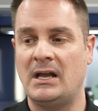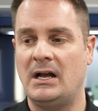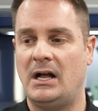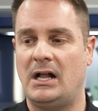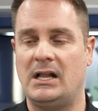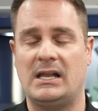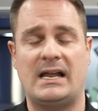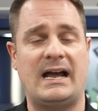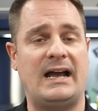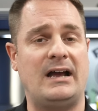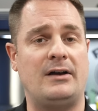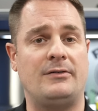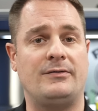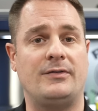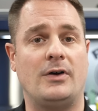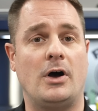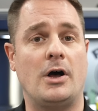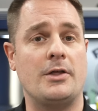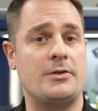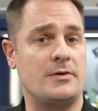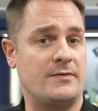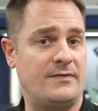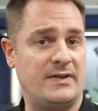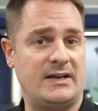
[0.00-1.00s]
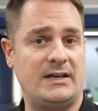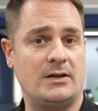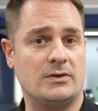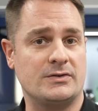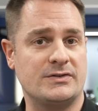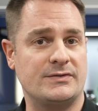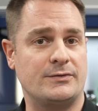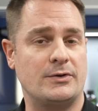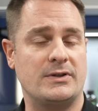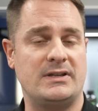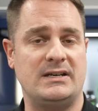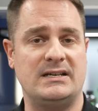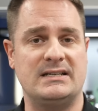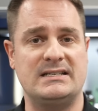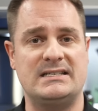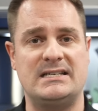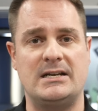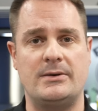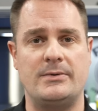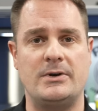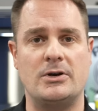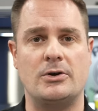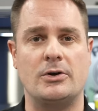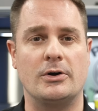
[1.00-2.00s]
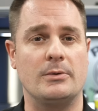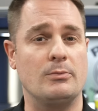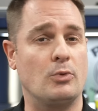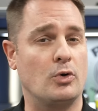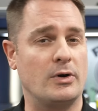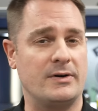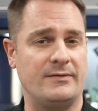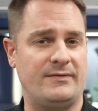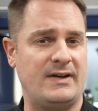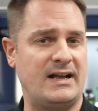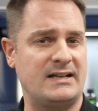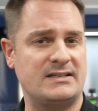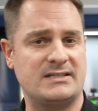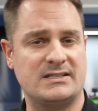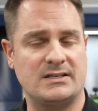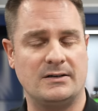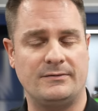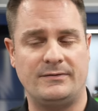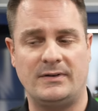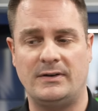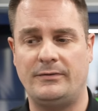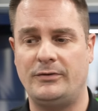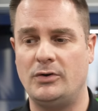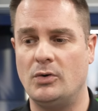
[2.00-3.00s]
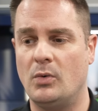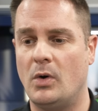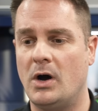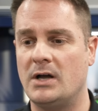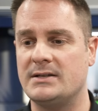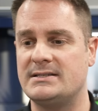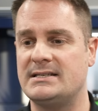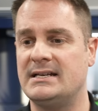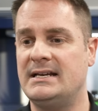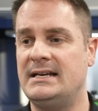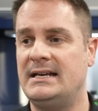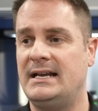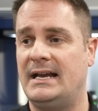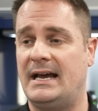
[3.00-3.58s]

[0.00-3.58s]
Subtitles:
I'll have other videos for the interior and more advanced stuff if you want,